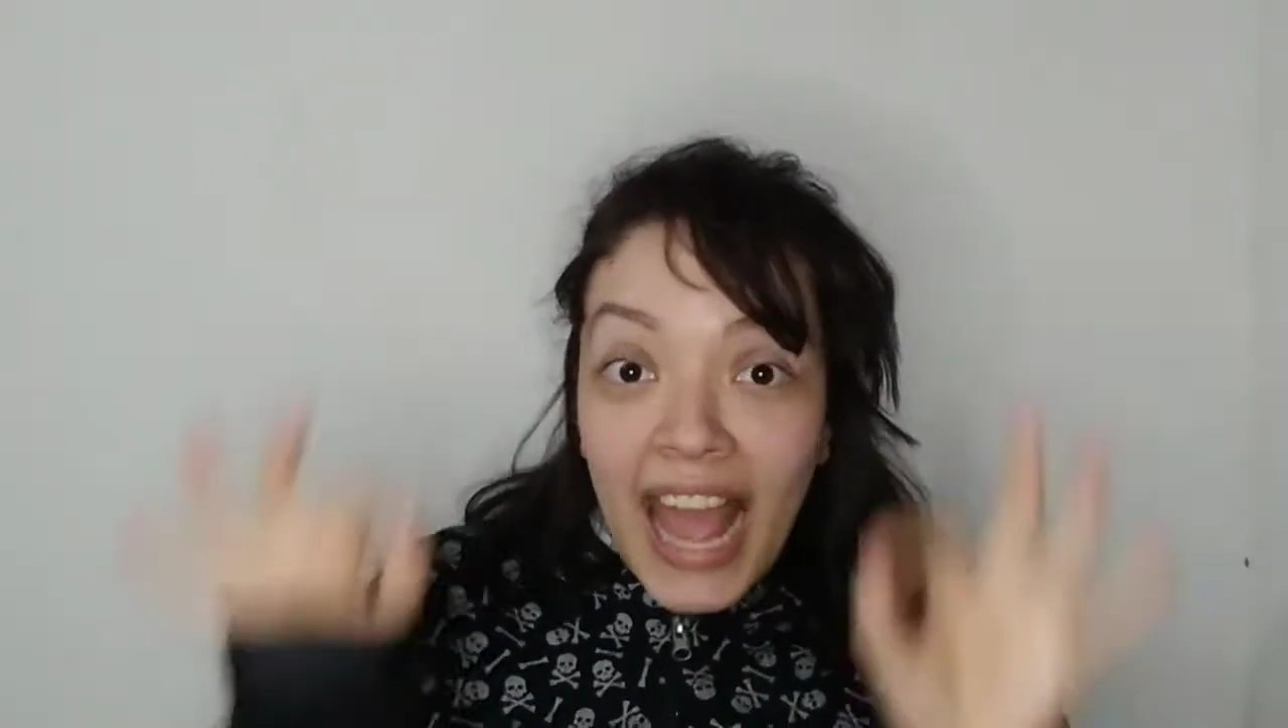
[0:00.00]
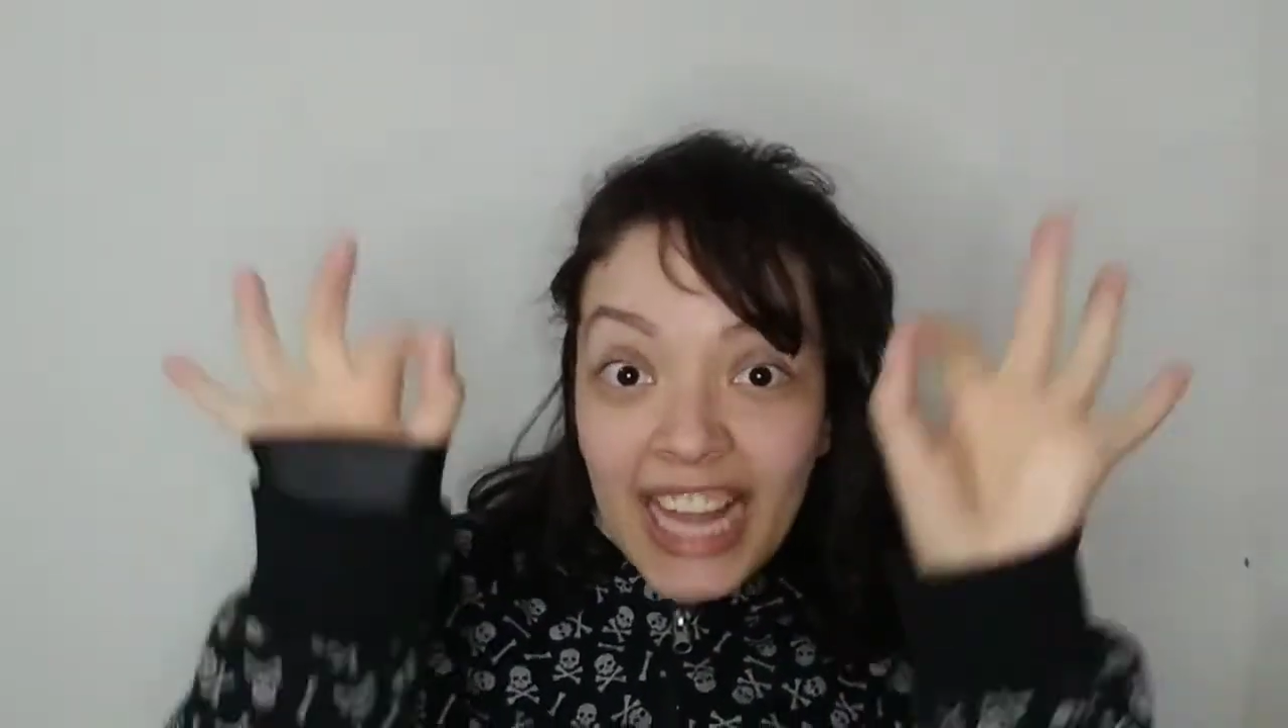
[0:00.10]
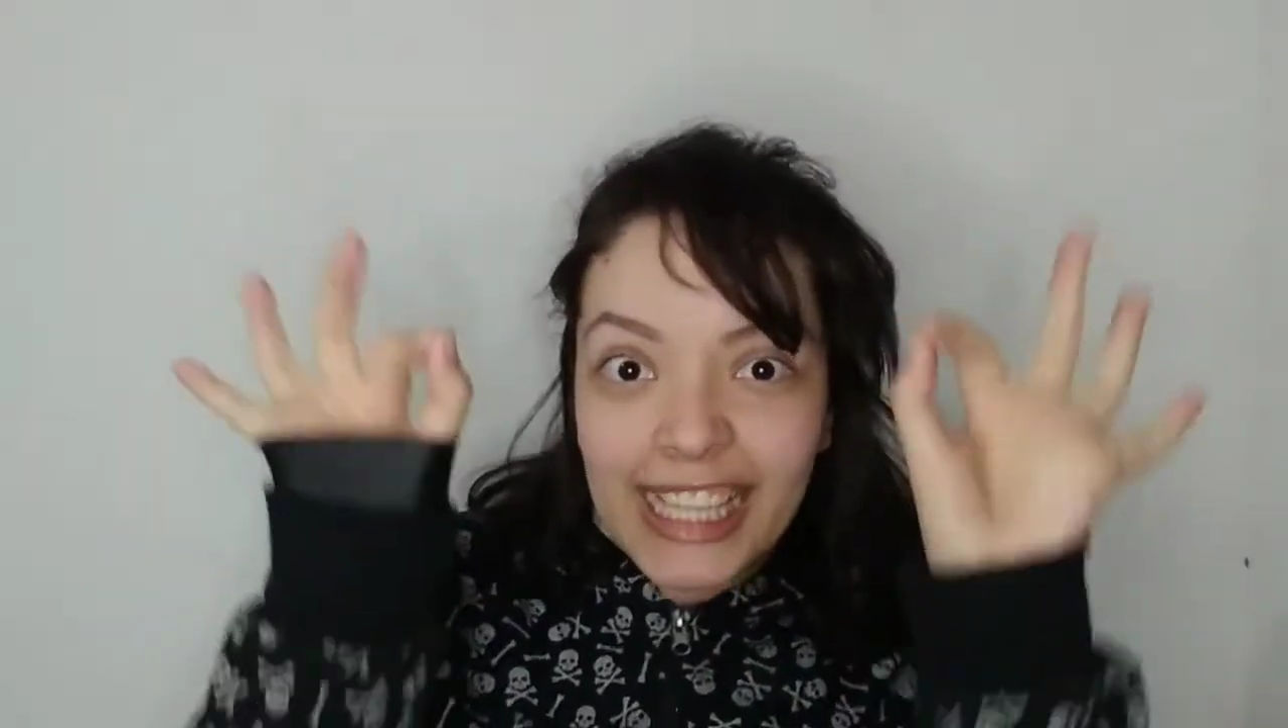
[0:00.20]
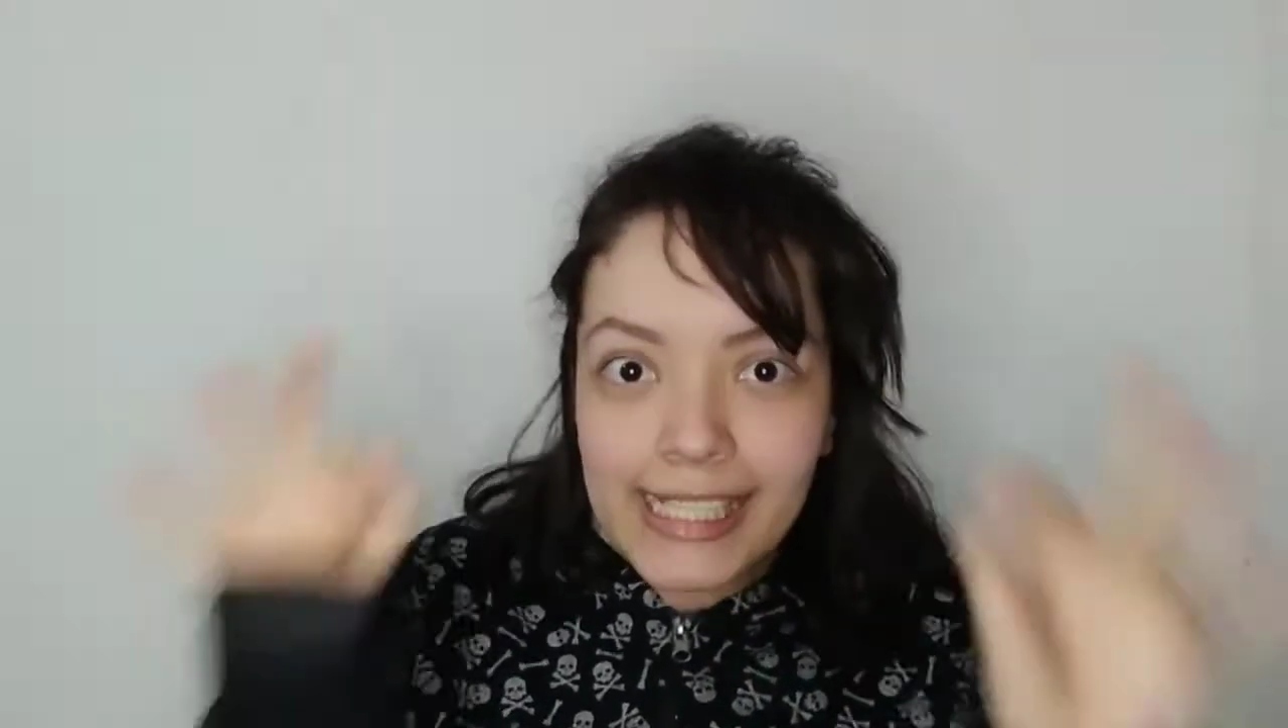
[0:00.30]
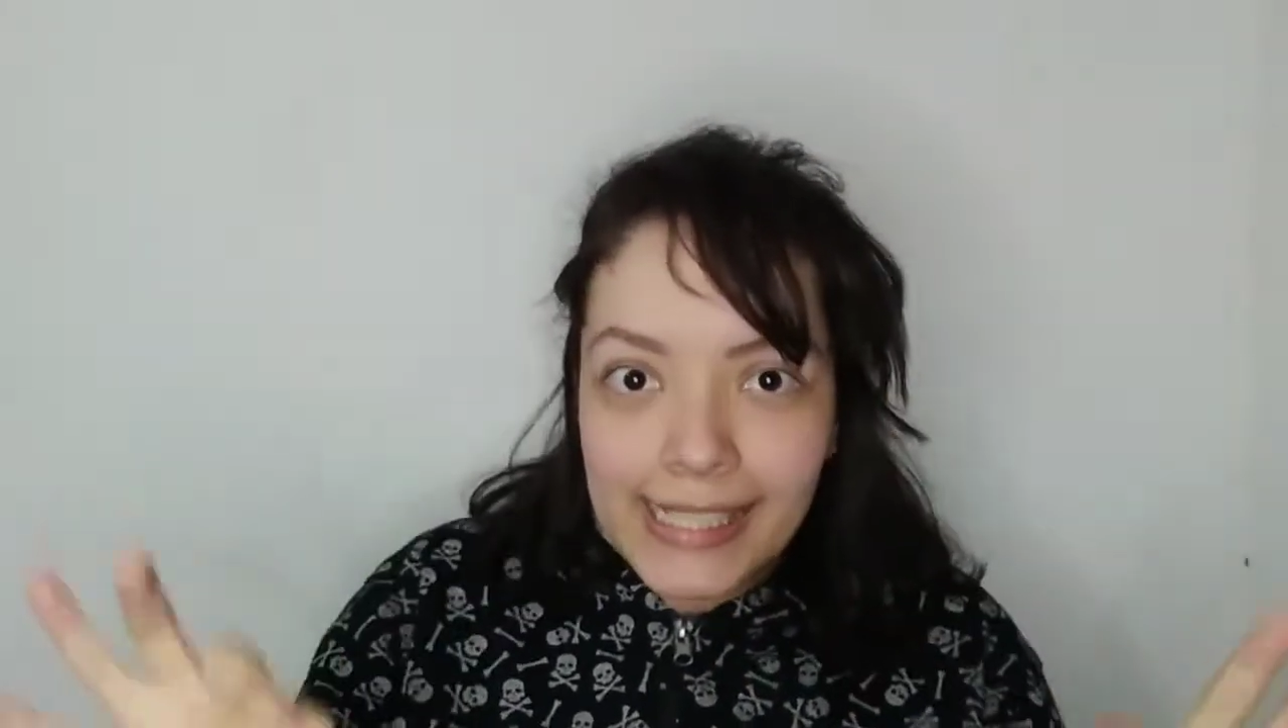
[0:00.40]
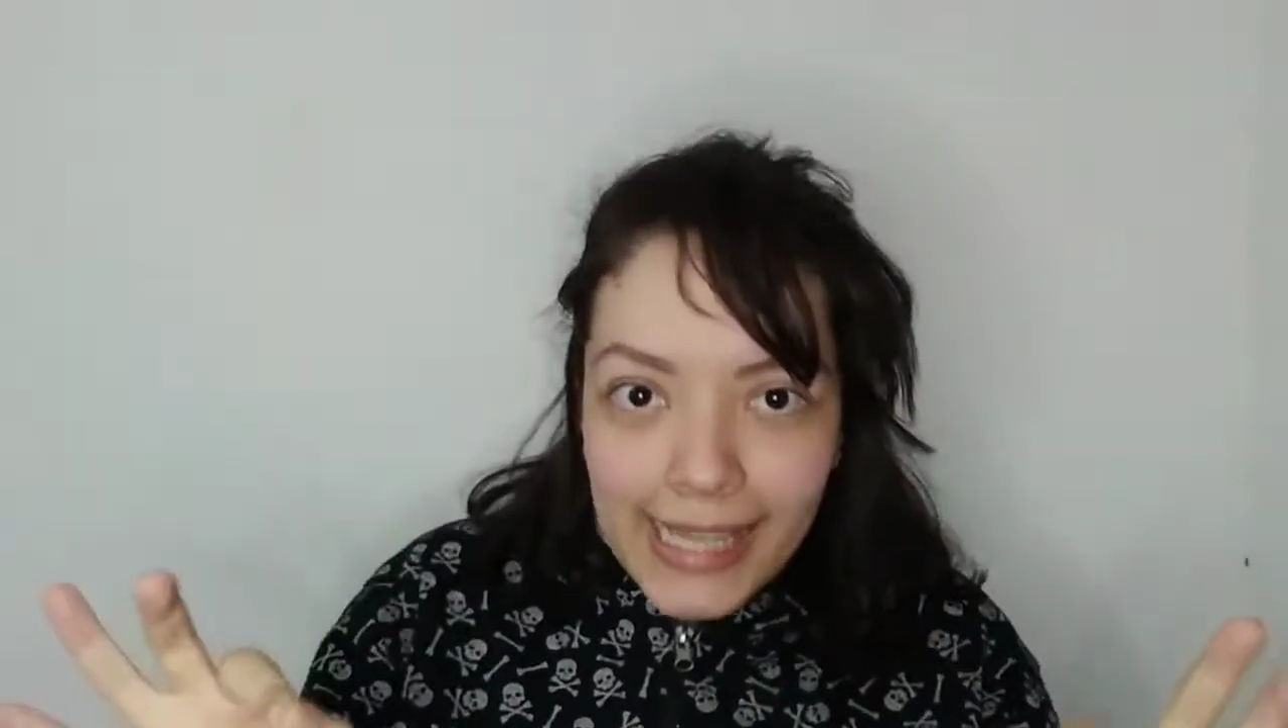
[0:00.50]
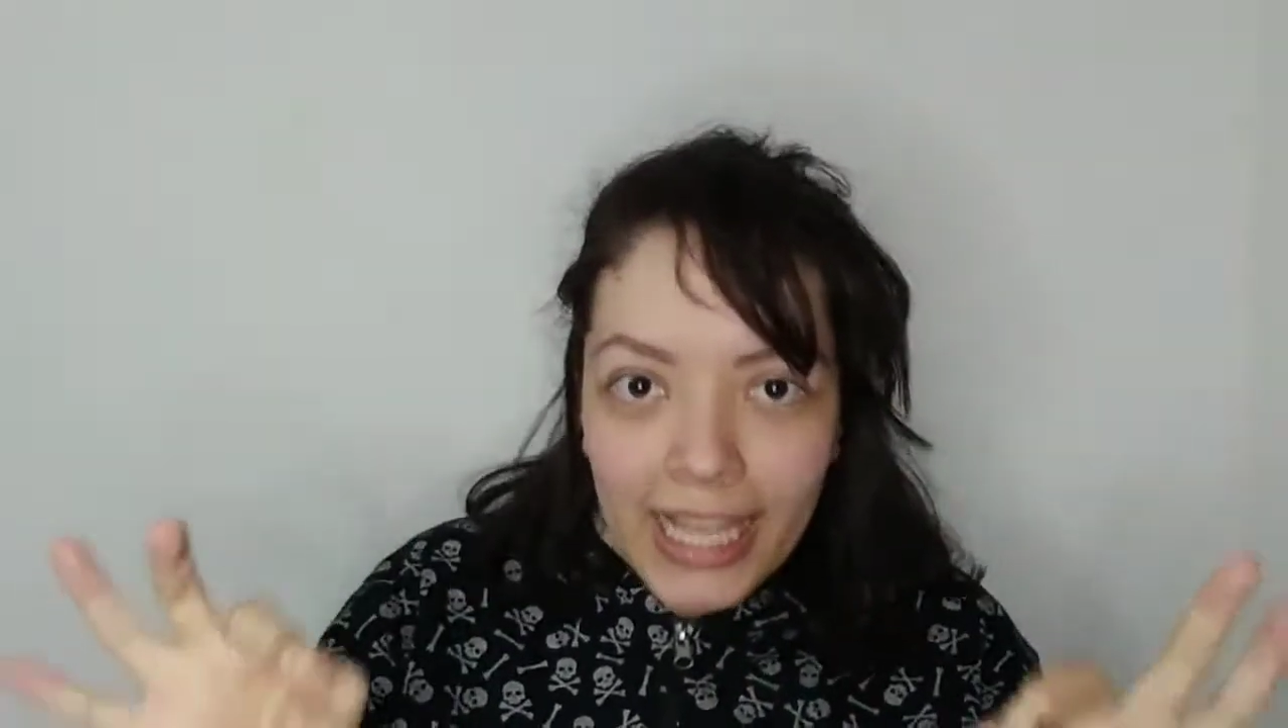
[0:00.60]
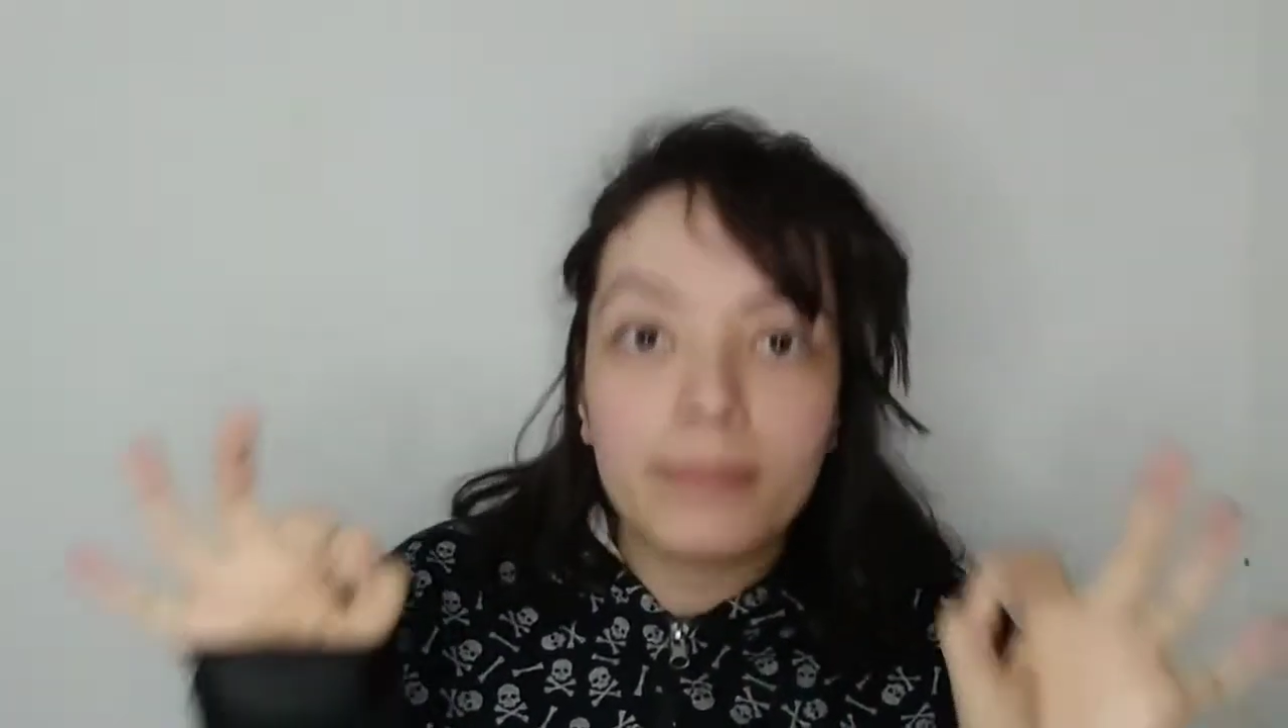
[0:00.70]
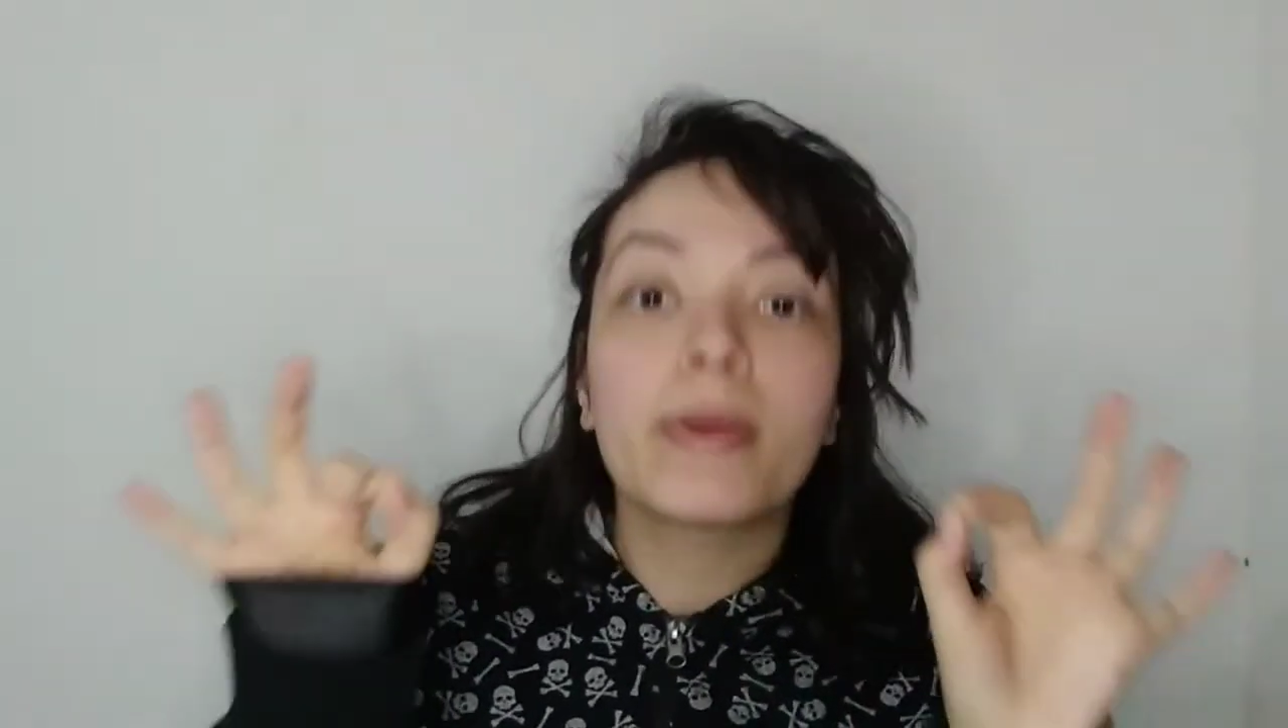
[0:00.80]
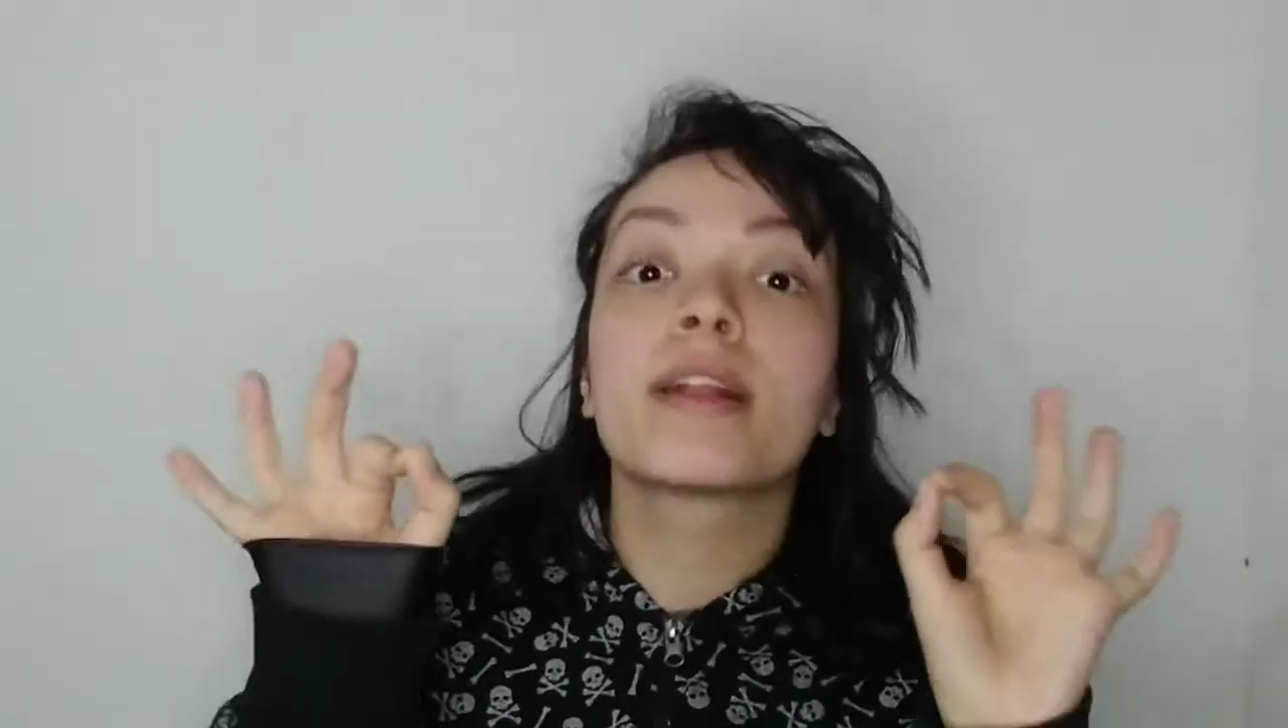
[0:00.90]
at the
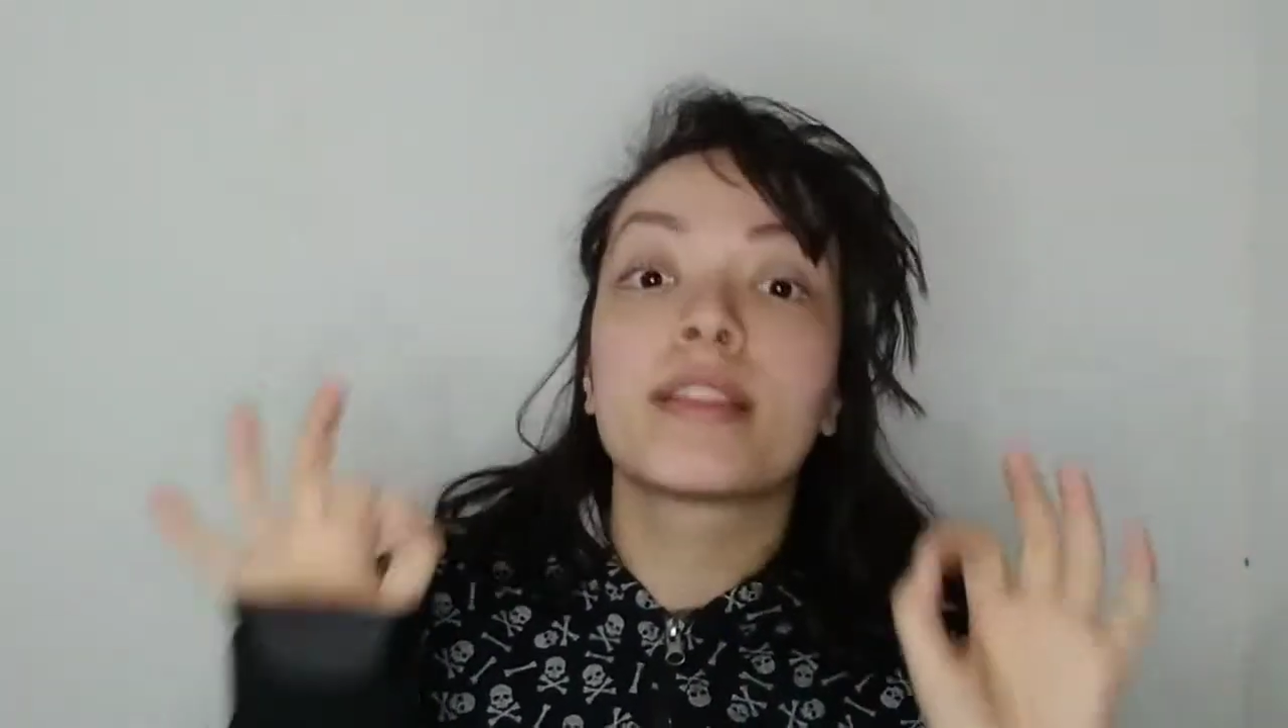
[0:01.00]
same